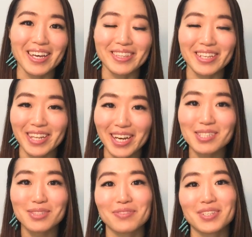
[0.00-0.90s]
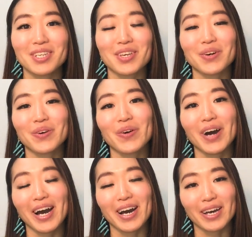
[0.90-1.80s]
in the last
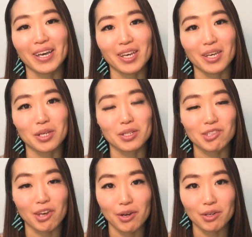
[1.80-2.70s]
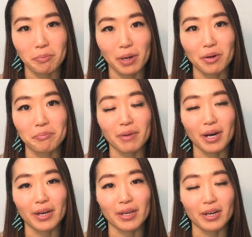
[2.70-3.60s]
video, I shared about
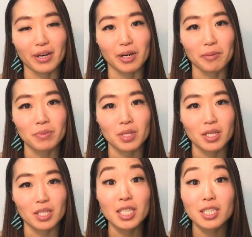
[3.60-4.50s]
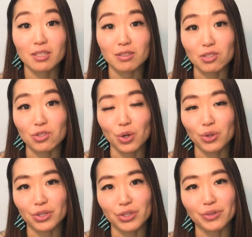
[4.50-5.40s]
my eating
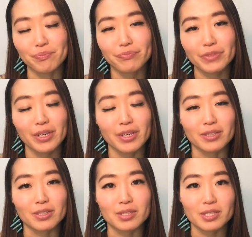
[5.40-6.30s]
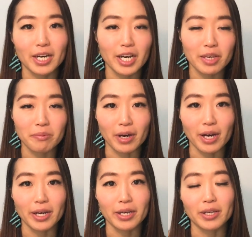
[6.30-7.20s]
disorder. This time
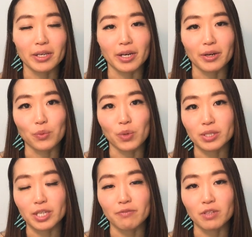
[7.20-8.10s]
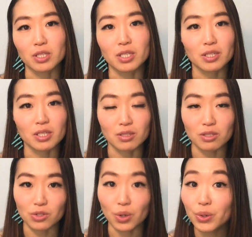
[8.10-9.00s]
I was having eating
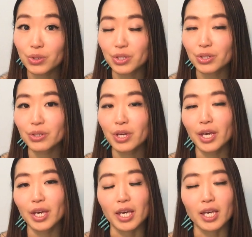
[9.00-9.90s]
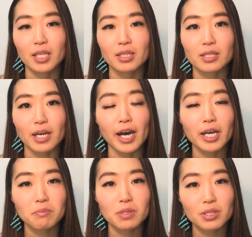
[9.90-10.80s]
disorder, and
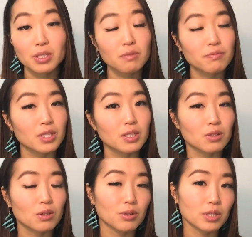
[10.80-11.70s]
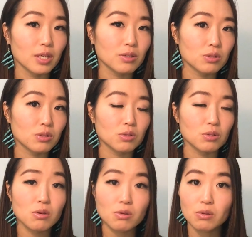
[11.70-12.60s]
I believe it connects
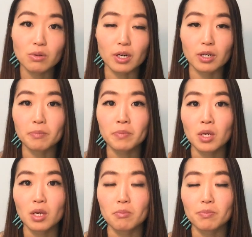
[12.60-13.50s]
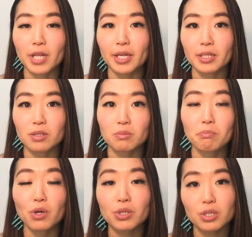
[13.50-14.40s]
to planet
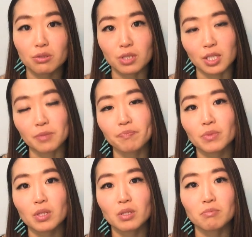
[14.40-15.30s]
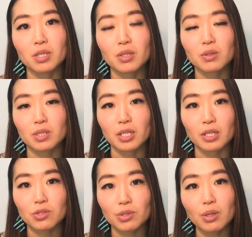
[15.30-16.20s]
Mercury, because in
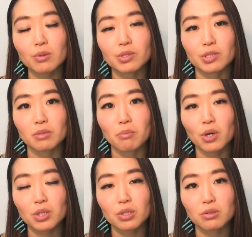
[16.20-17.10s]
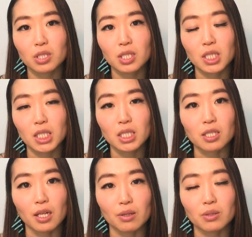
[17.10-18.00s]
astrology, Mercury is
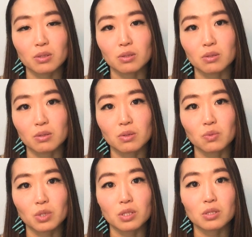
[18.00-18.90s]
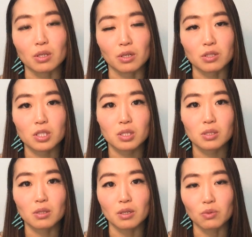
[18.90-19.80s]
a lot to do with
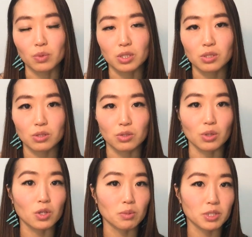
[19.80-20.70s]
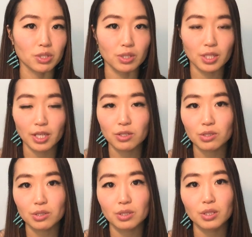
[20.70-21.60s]
us, with your
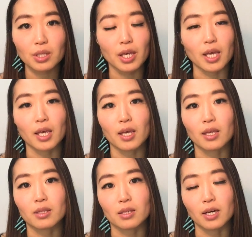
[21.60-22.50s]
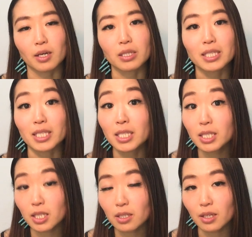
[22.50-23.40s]
communication and
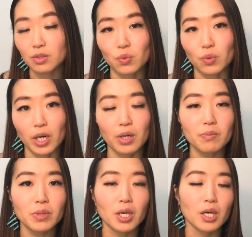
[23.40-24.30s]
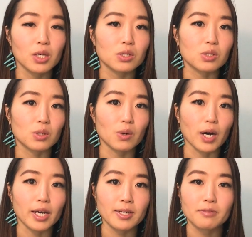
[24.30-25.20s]
eating well. So
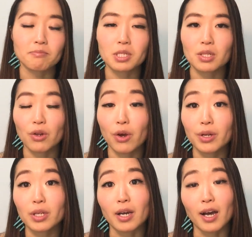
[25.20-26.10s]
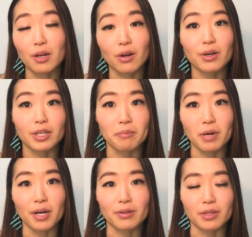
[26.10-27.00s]
I have been learning a lot
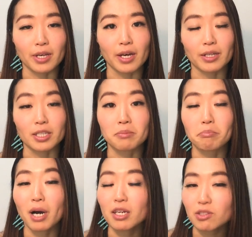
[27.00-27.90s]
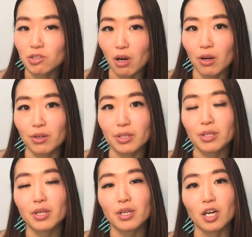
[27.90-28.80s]
about that in my chart,
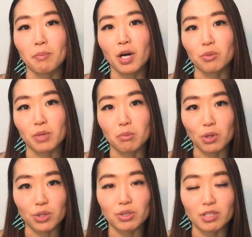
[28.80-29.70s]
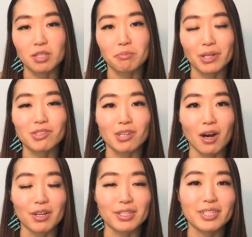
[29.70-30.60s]
about my Mercury in my
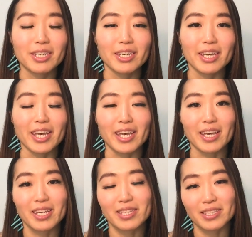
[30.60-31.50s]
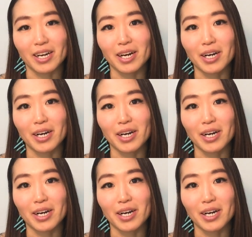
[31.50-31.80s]
chart. And